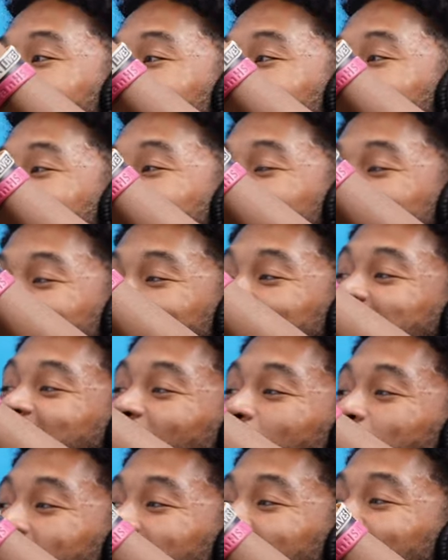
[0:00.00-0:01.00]
Look who's
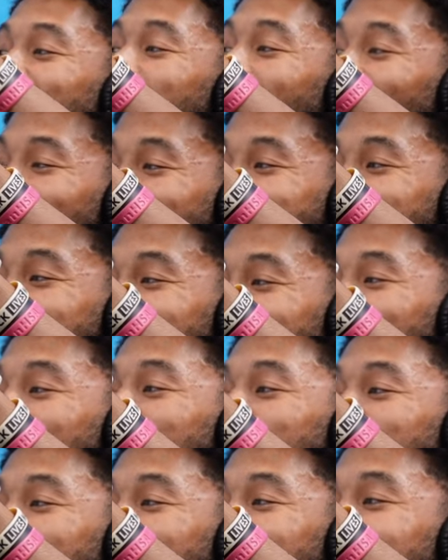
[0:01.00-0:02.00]
the pickleball
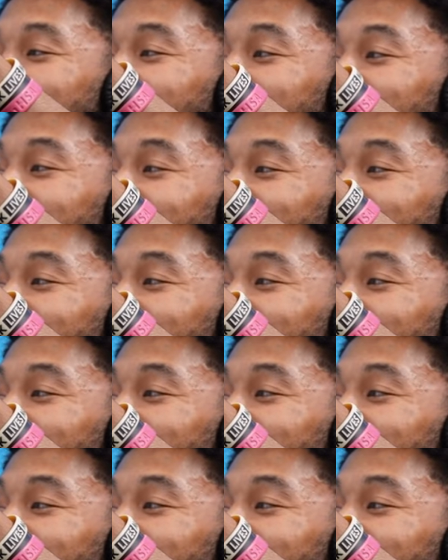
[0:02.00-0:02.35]
champ, bruh.